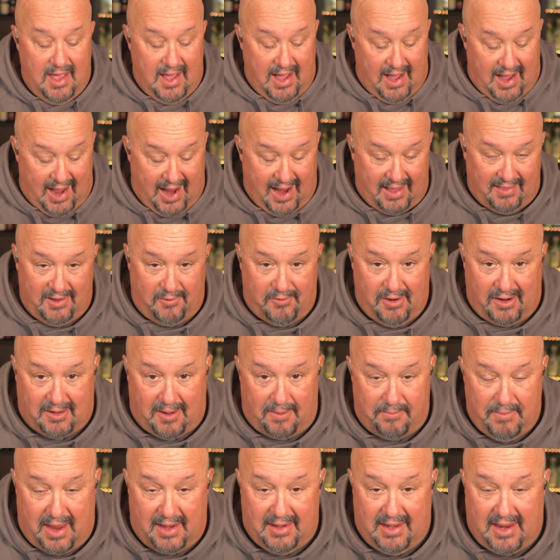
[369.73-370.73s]
I highly
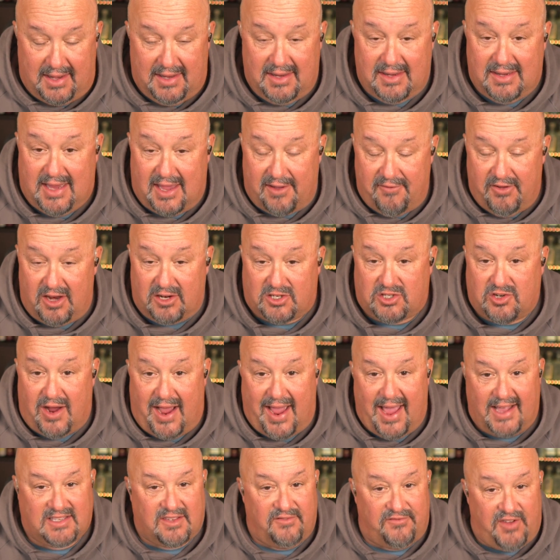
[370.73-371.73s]
recommend it. Give it a
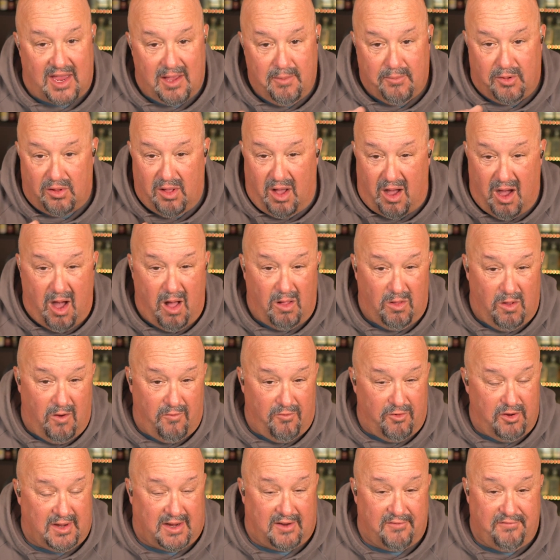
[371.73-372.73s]
try. It's available all
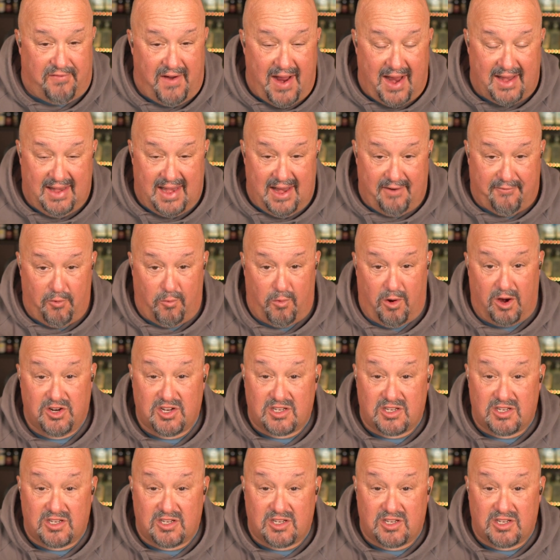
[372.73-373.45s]
over. You can find it everywhere.